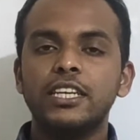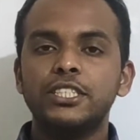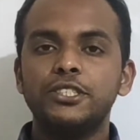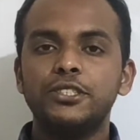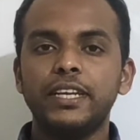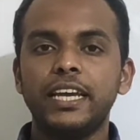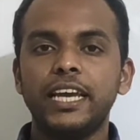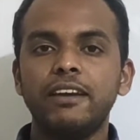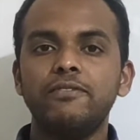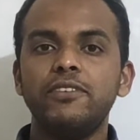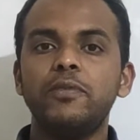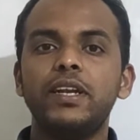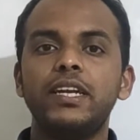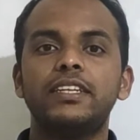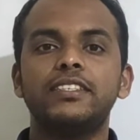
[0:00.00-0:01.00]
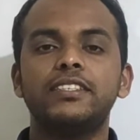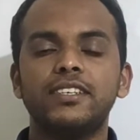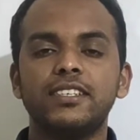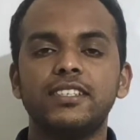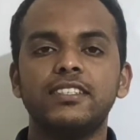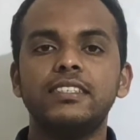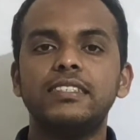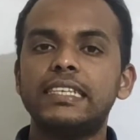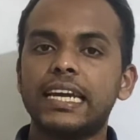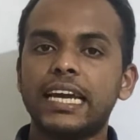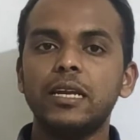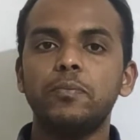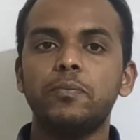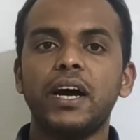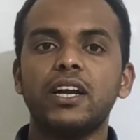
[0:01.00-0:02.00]
Today we will discuss the
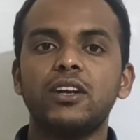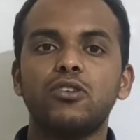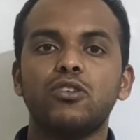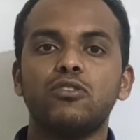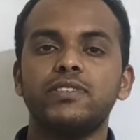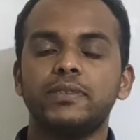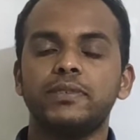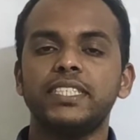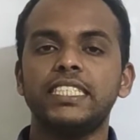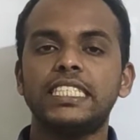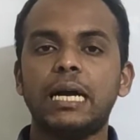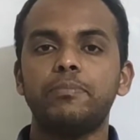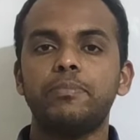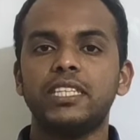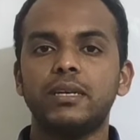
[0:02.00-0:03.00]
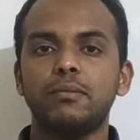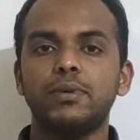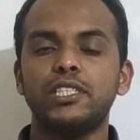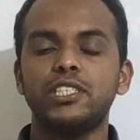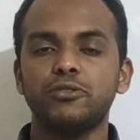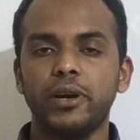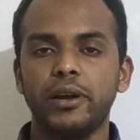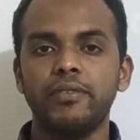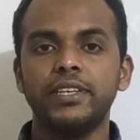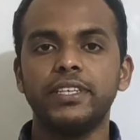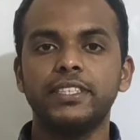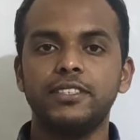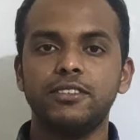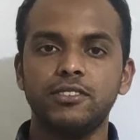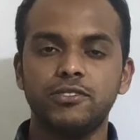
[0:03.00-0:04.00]
second part of our chapter number 12,
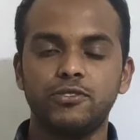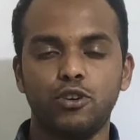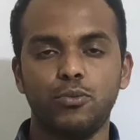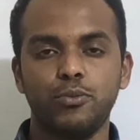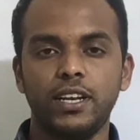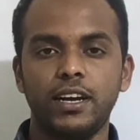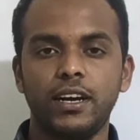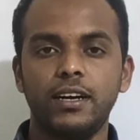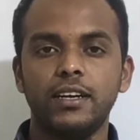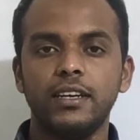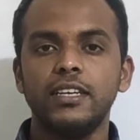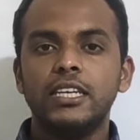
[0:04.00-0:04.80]
Heron's formula.